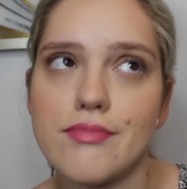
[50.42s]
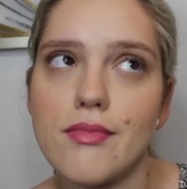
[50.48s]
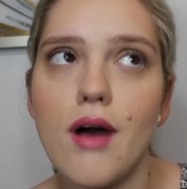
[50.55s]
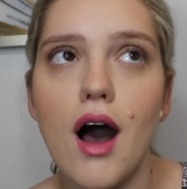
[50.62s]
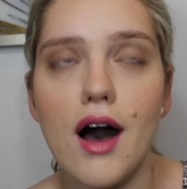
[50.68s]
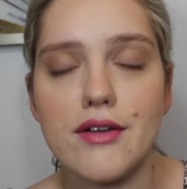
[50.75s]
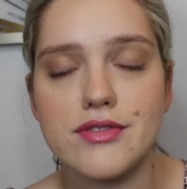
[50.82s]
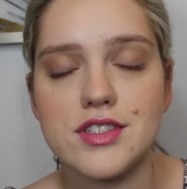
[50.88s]

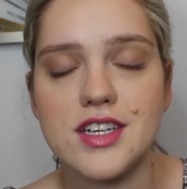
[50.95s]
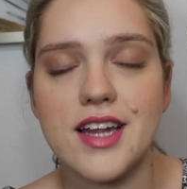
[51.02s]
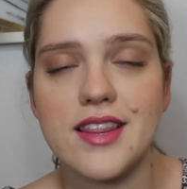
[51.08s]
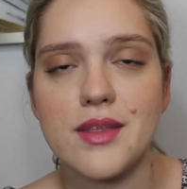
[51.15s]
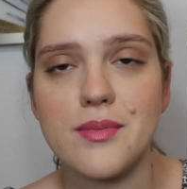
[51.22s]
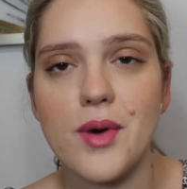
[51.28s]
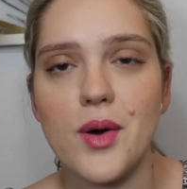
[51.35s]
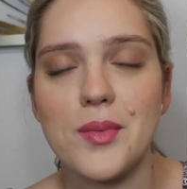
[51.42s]
often
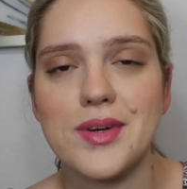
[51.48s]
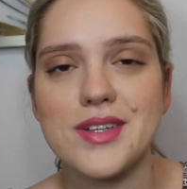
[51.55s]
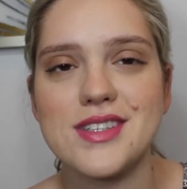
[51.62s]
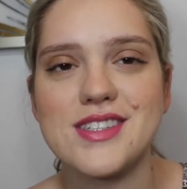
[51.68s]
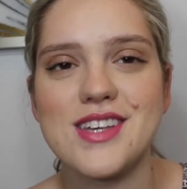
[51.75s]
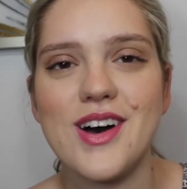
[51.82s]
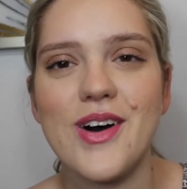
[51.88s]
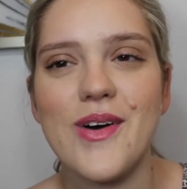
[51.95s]
at the moment,
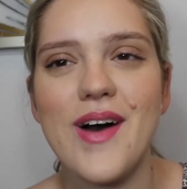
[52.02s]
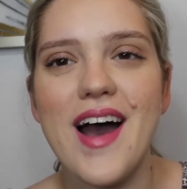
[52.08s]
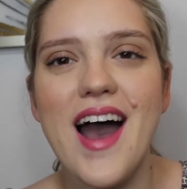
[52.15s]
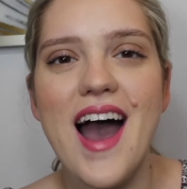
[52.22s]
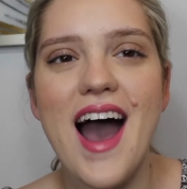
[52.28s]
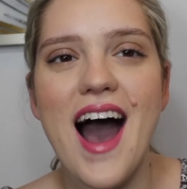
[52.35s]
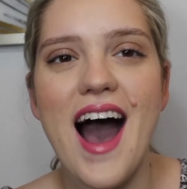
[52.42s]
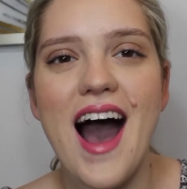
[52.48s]
so
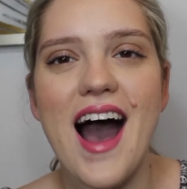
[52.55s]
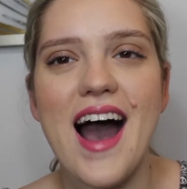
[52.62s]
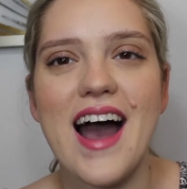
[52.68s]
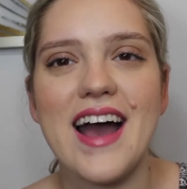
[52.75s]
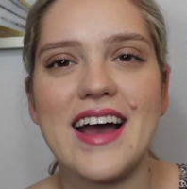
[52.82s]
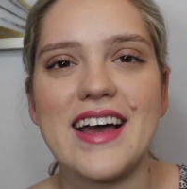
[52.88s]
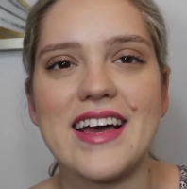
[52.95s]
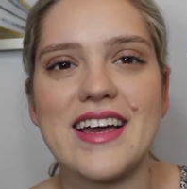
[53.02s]

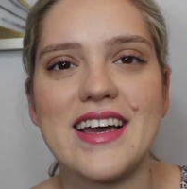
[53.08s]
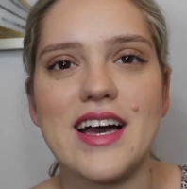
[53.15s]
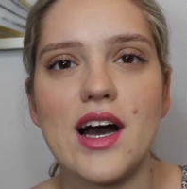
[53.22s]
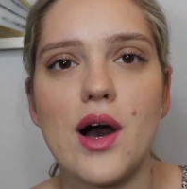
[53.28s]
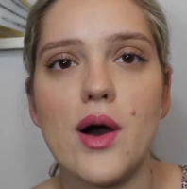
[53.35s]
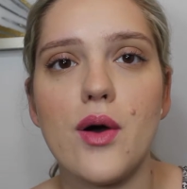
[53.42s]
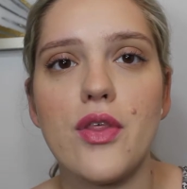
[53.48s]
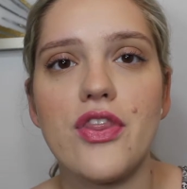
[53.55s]

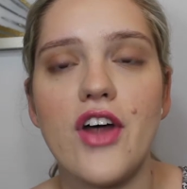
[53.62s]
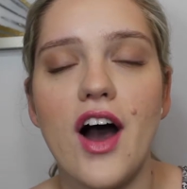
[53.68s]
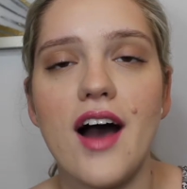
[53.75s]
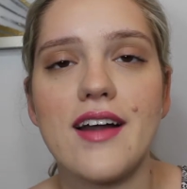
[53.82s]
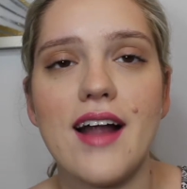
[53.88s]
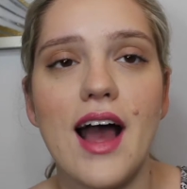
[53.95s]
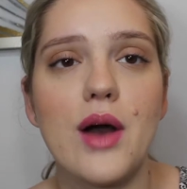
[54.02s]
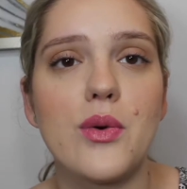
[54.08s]
I
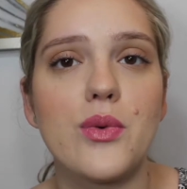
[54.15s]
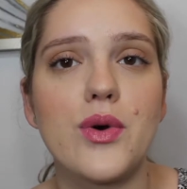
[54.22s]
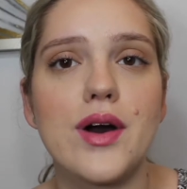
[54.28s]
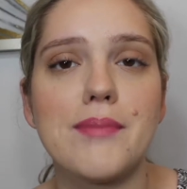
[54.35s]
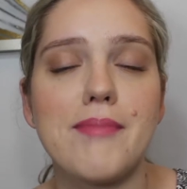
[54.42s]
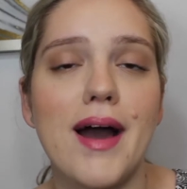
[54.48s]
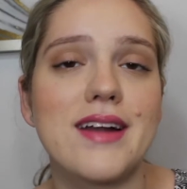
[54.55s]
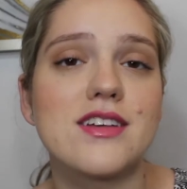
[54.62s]
thought
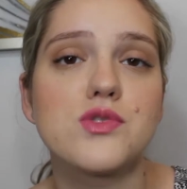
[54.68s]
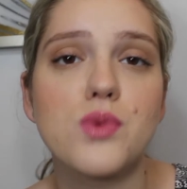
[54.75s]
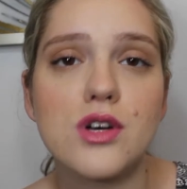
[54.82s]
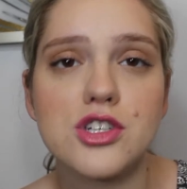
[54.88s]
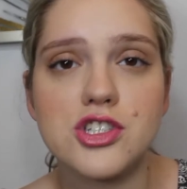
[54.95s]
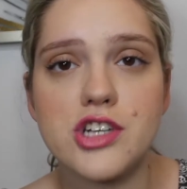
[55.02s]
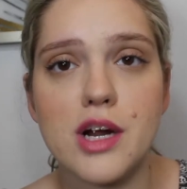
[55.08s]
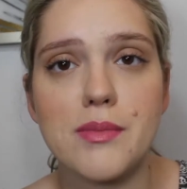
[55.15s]
I might as well
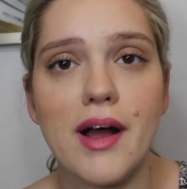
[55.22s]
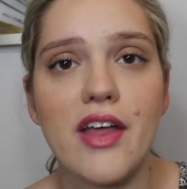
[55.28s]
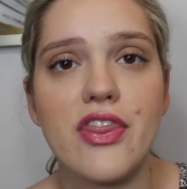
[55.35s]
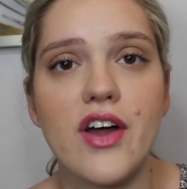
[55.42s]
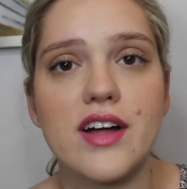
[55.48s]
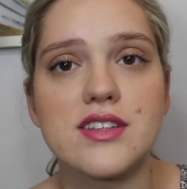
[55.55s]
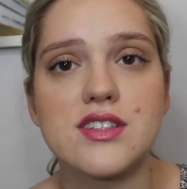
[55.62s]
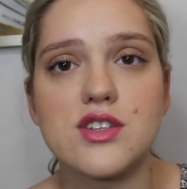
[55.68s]
share my
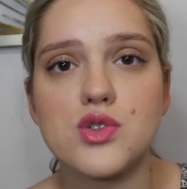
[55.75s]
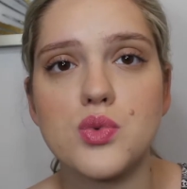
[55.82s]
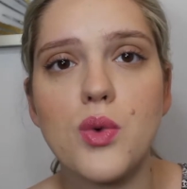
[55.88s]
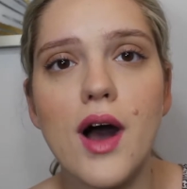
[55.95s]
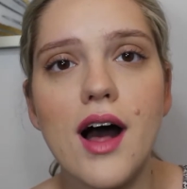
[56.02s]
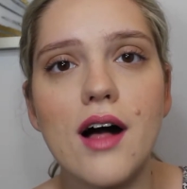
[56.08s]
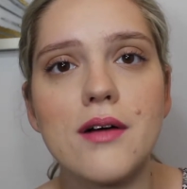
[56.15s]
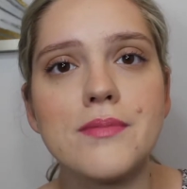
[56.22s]
thoughts as
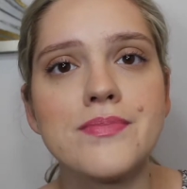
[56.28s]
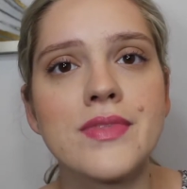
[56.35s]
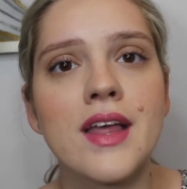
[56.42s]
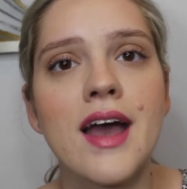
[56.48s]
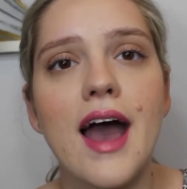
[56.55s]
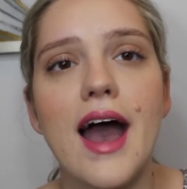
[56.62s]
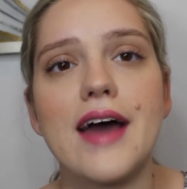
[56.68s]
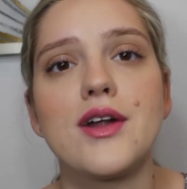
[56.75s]
well,
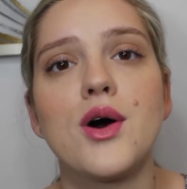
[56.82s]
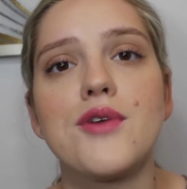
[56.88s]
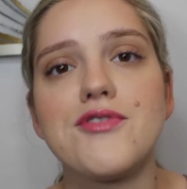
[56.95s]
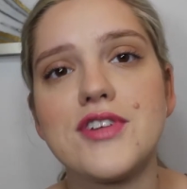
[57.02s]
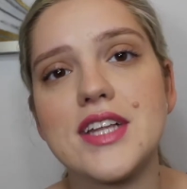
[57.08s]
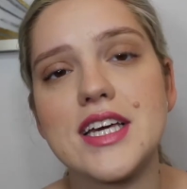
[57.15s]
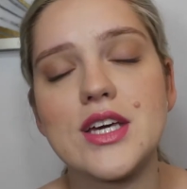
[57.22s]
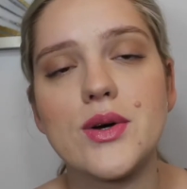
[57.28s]
and
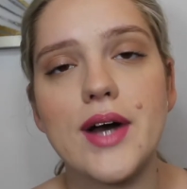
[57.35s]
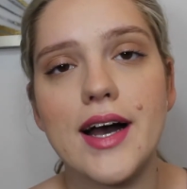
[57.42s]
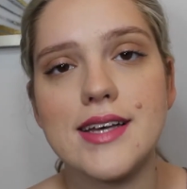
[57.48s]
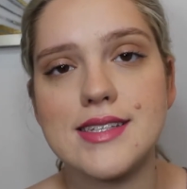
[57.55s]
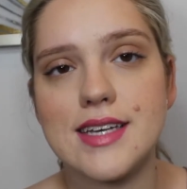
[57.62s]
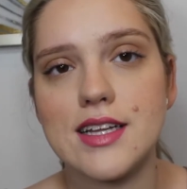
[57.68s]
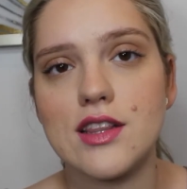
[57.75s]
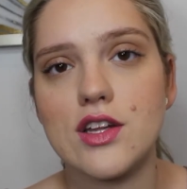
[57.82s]
hopefully you
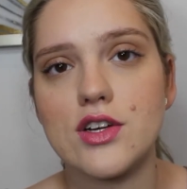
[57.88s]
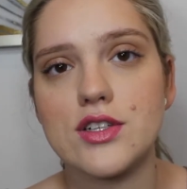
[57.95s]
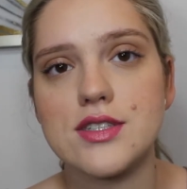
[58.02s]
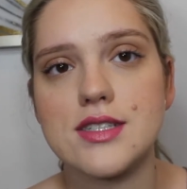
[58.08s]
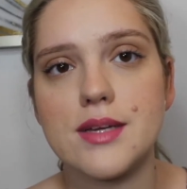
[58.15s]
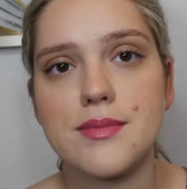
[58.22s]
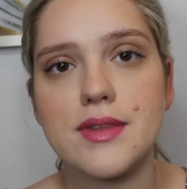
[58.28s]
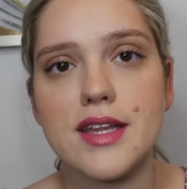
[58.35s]
guys can learn
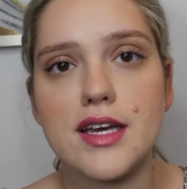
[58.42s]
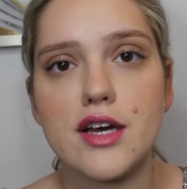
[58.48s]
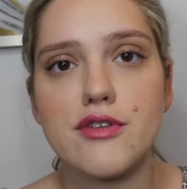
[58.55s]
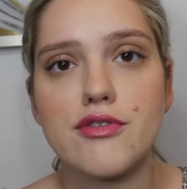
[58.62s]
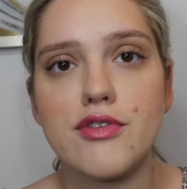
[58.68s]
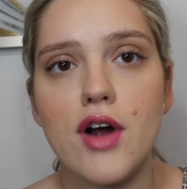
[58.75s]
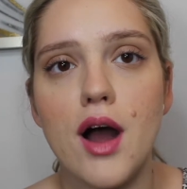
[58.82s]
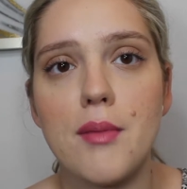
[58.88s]
something
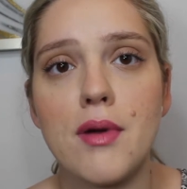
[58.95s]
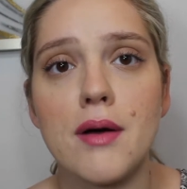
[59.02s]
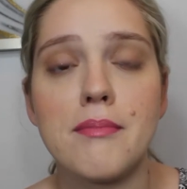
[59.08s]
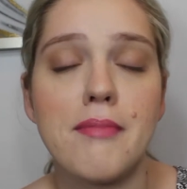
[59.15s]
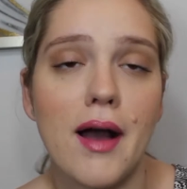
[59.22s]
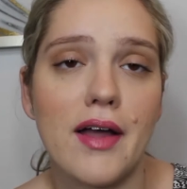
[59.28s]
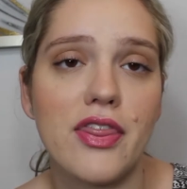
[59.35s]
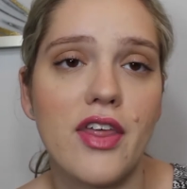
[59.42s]
from
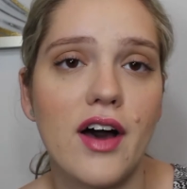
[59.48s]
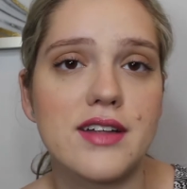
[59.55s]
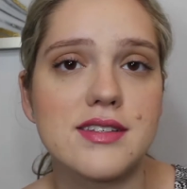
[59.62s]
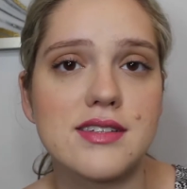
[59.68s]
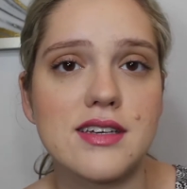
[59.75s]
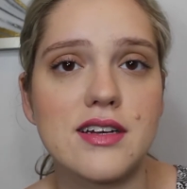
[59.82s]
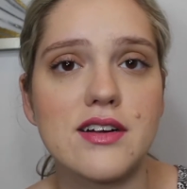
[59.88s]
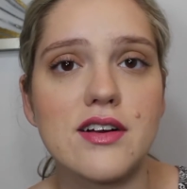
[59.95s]
my
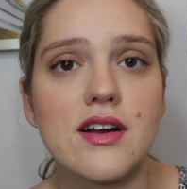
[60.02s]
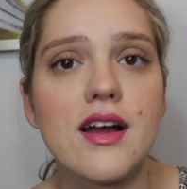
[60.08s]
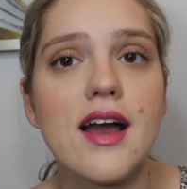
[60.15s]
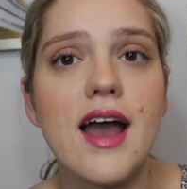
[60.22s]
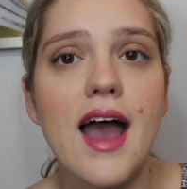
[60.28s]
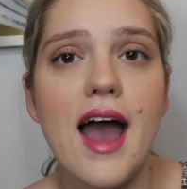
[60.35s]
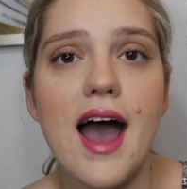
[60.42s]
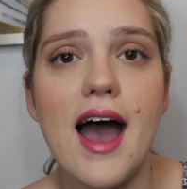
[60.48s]
thoughts here.
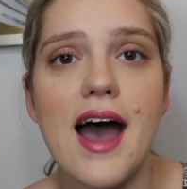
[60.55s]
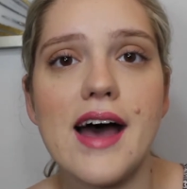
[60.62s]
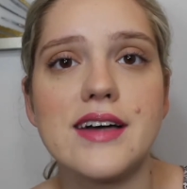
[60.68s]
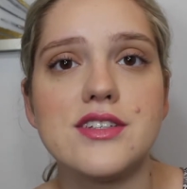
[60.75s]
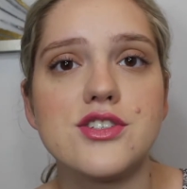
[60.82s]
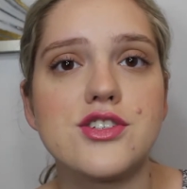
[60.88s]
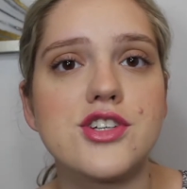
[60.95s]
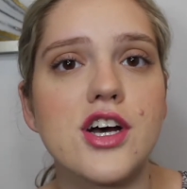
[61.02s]

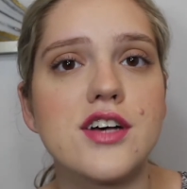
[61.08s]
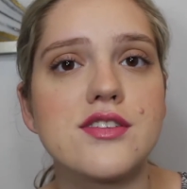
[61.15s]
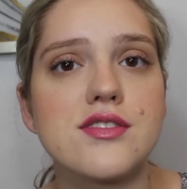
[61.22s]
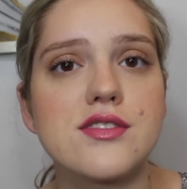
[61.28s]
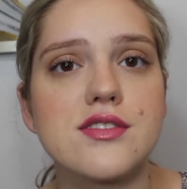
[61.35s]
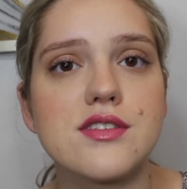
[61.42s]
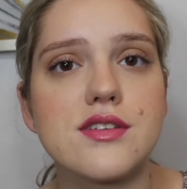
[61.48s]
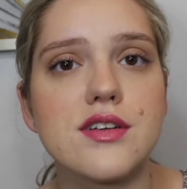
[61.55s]
And
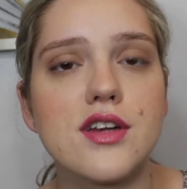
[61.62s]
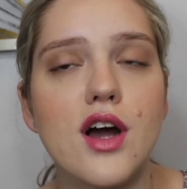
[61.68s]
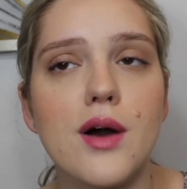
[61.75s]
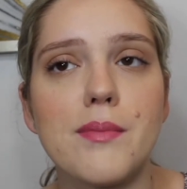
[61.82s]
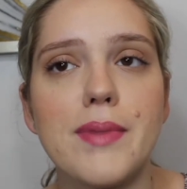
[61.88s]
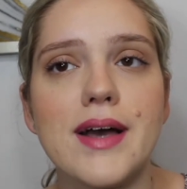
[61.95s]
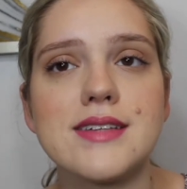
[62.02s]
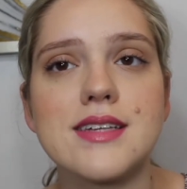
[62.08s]
just,
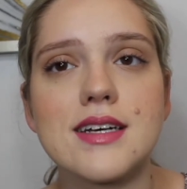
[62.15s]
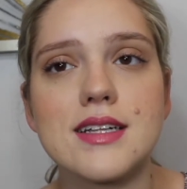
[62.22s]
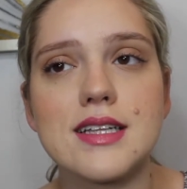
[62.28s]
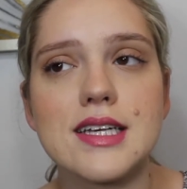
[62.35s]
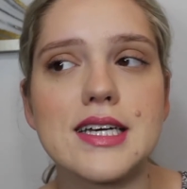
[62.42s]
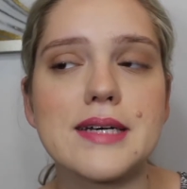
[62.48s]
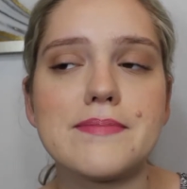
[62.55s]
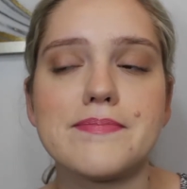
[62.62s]

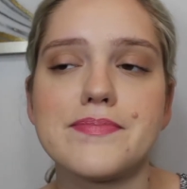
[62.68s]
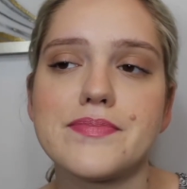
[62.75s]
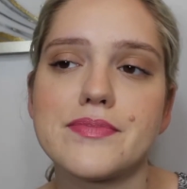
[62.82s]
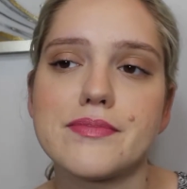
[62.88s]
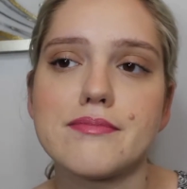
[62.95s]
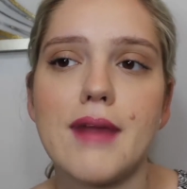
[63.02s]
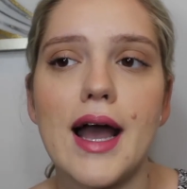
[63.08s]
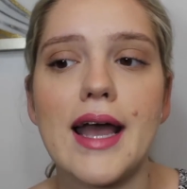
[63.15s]
basically
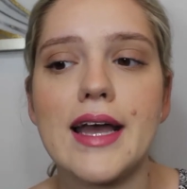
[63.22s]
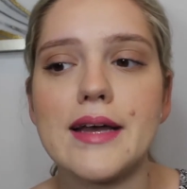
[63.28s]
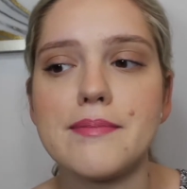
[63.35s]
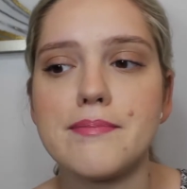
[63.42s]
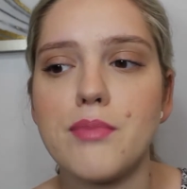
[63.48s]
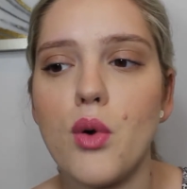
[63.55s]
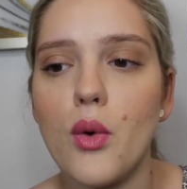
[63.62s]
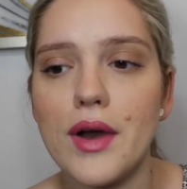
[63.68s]

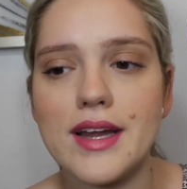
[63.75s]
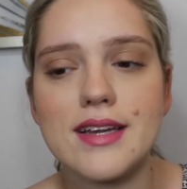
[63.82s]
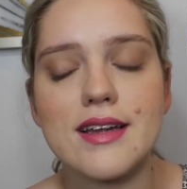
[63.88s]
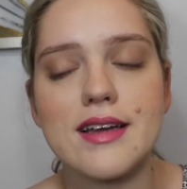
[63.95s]
my point